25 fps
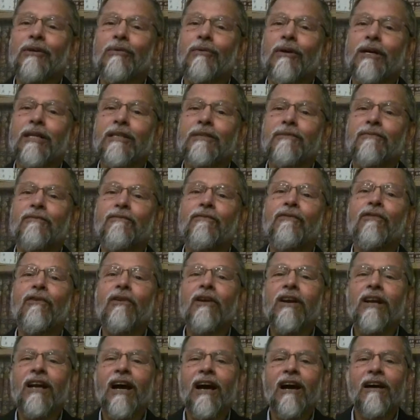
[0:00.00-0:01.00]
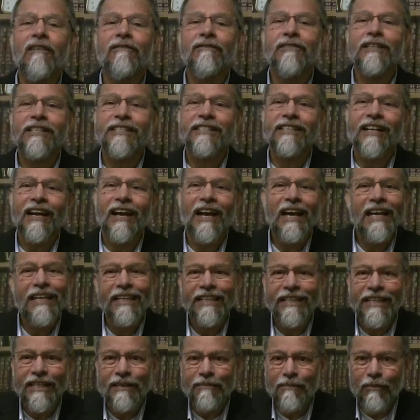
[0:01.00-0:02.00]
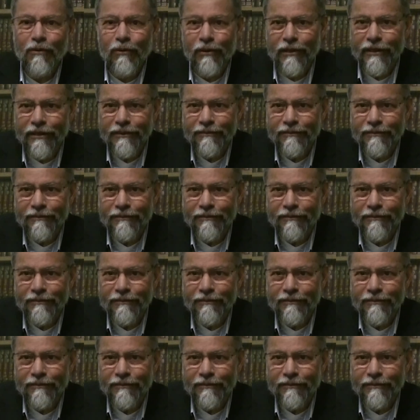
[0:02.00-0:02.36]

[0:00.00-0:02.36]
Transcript: it was full of Israeli report.